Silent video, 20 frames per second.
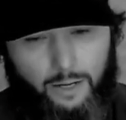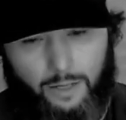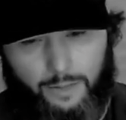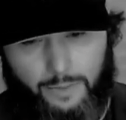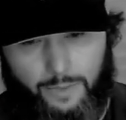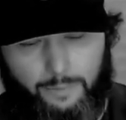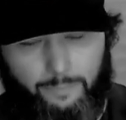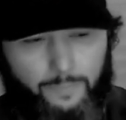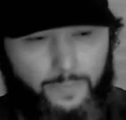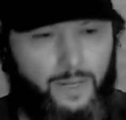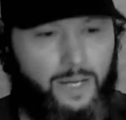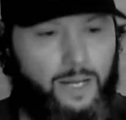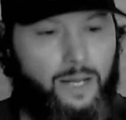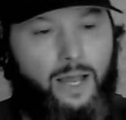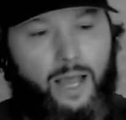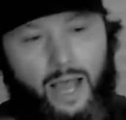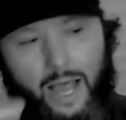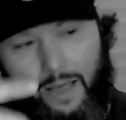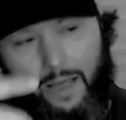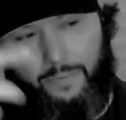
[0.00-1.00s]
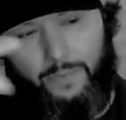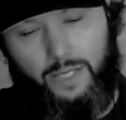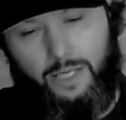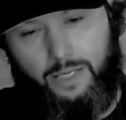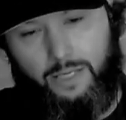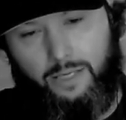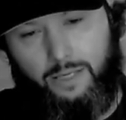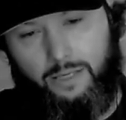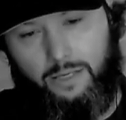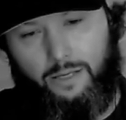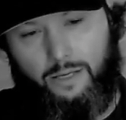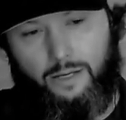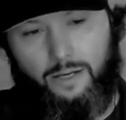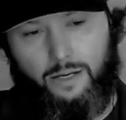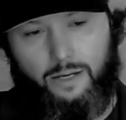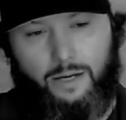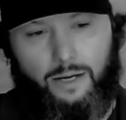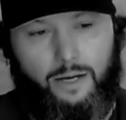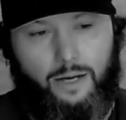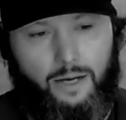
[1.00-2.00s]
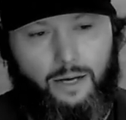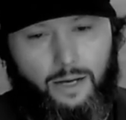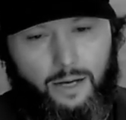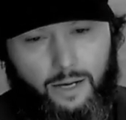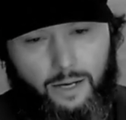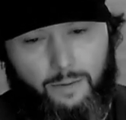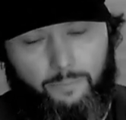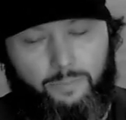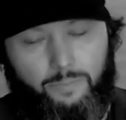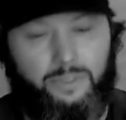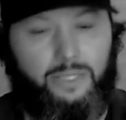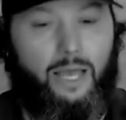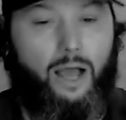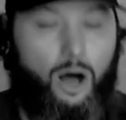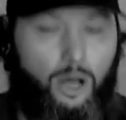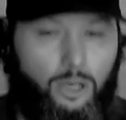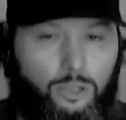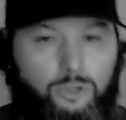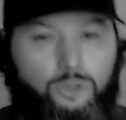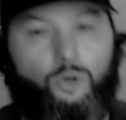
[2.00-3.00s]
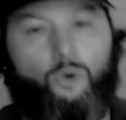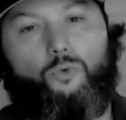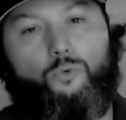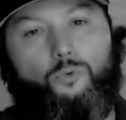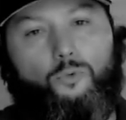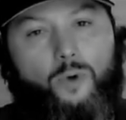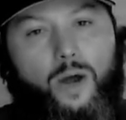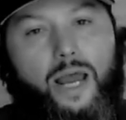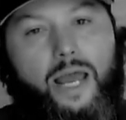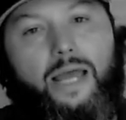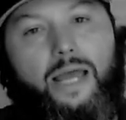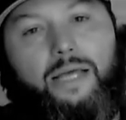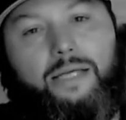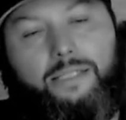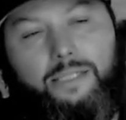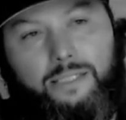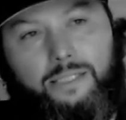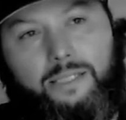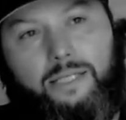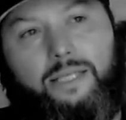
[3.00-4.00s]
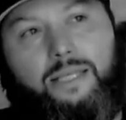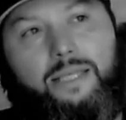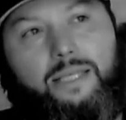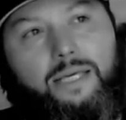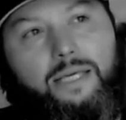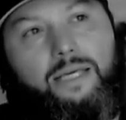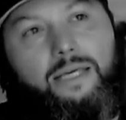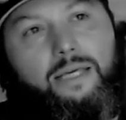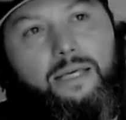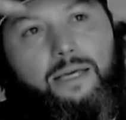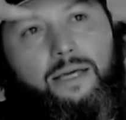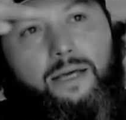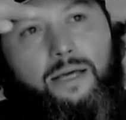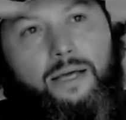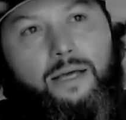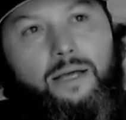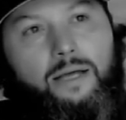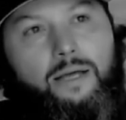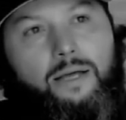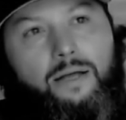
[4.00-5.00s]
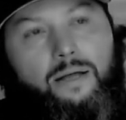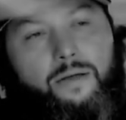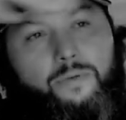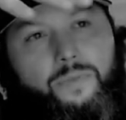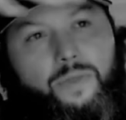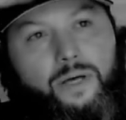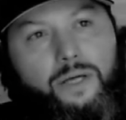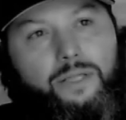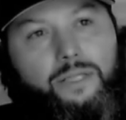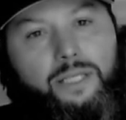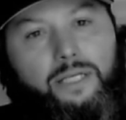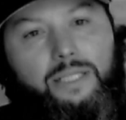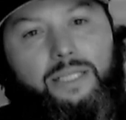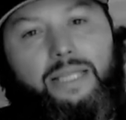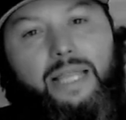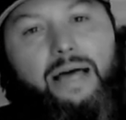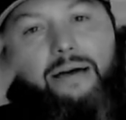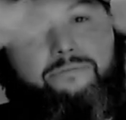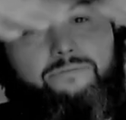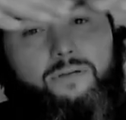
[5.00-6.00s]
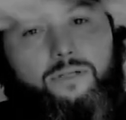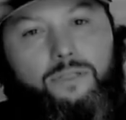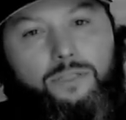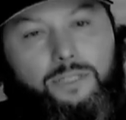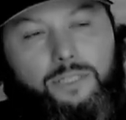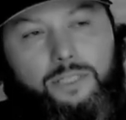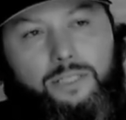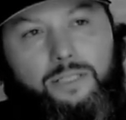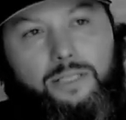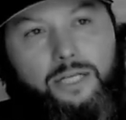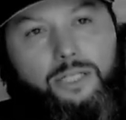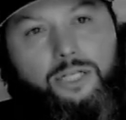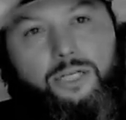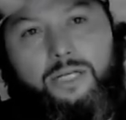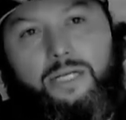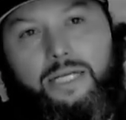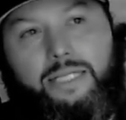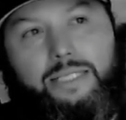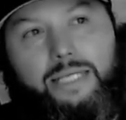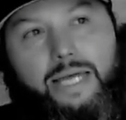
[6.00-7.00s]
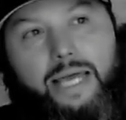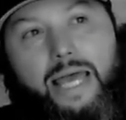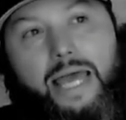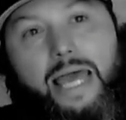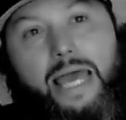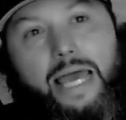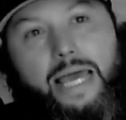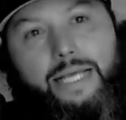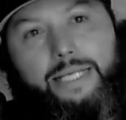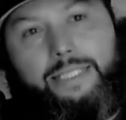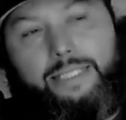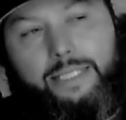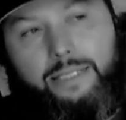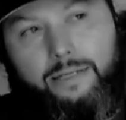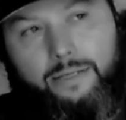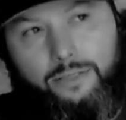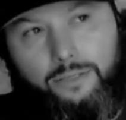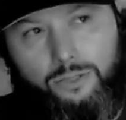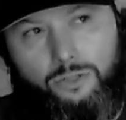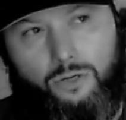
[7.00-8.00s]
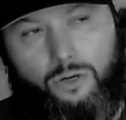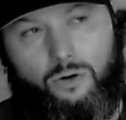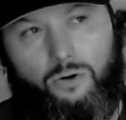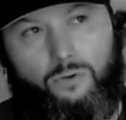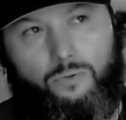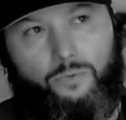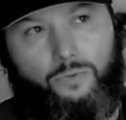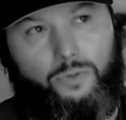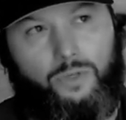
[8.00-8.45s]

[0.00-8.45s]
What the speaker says: on them, and but they also raised the levels that you need to hit. So